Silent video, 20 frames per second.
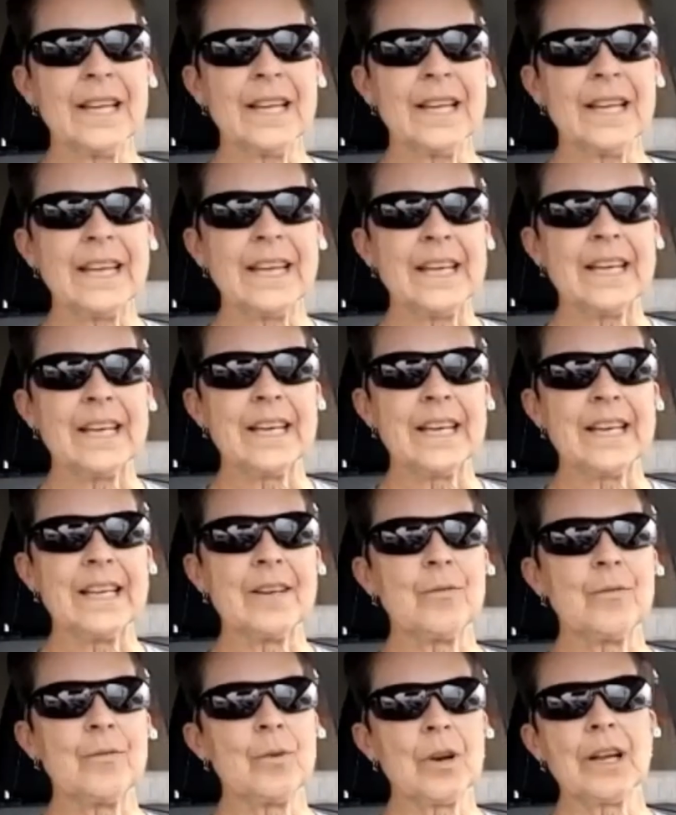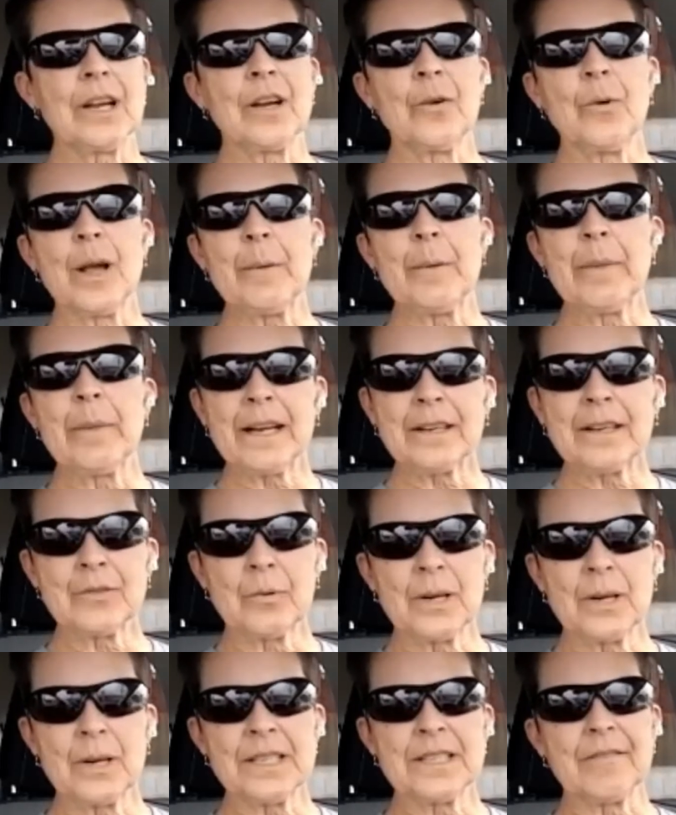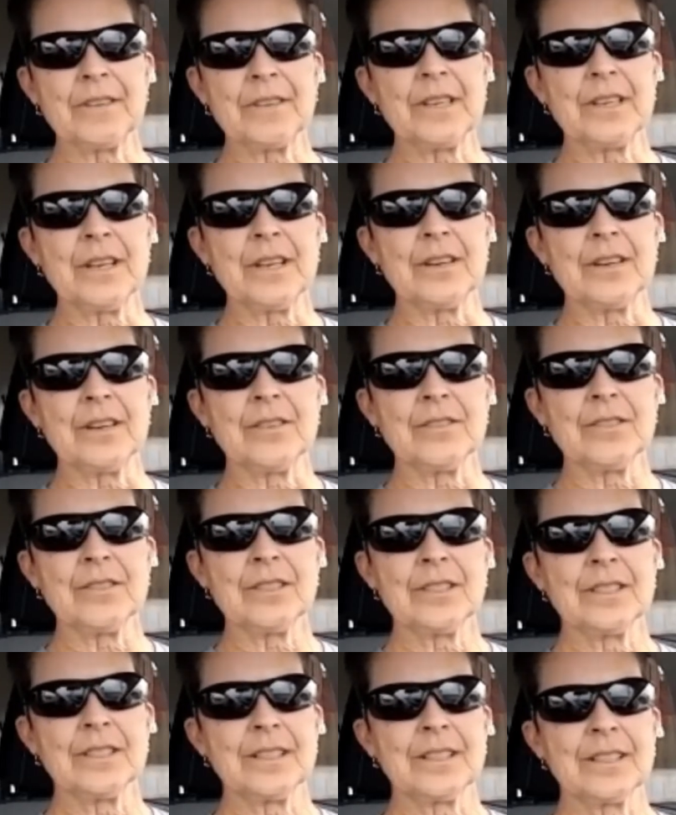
we're going to go way back 27 years.